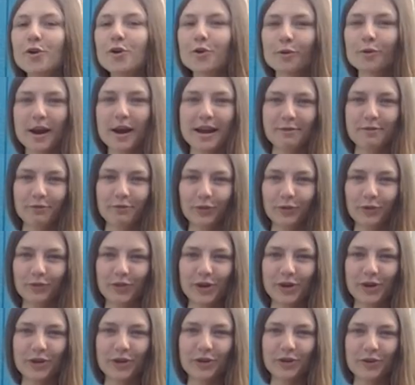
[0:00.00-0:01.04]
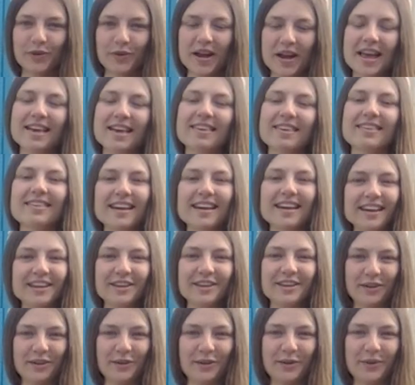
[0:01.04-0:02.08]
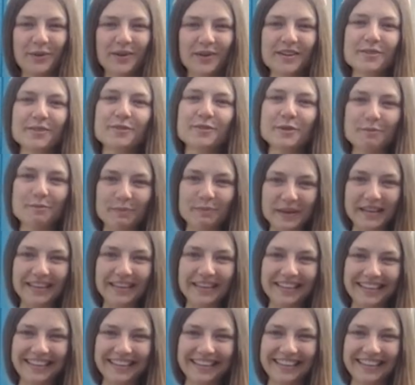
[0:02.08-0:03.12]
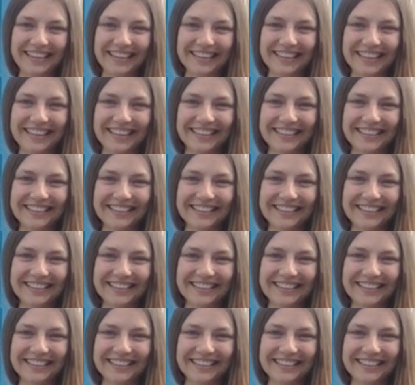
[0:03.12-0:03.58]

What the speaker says: grateful for you. Thank you for being here.